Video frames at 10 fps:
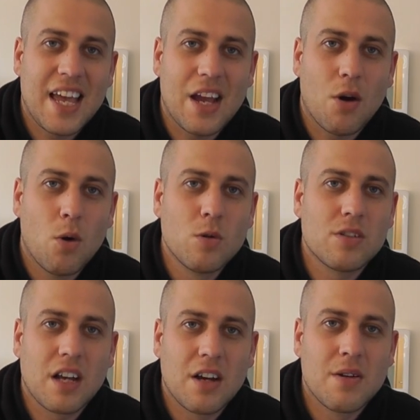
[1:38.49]
it
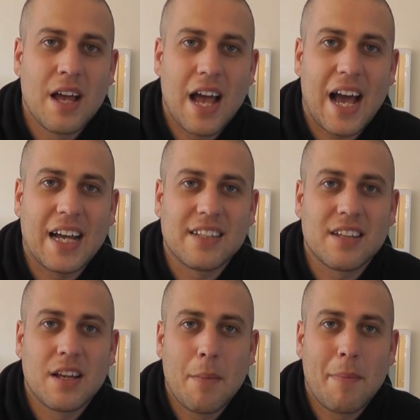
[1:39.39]
also
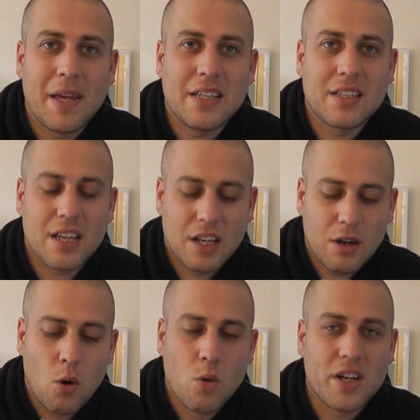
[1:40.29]
has Beats
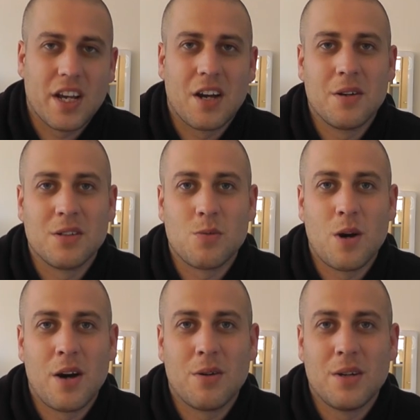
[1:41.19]
audio as
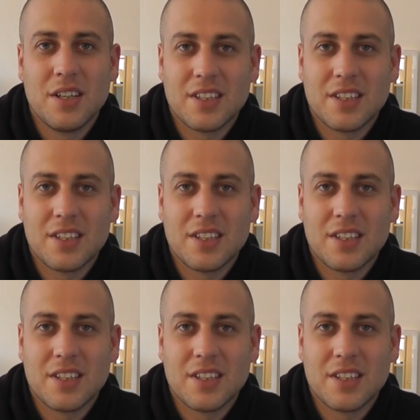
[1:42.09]
well.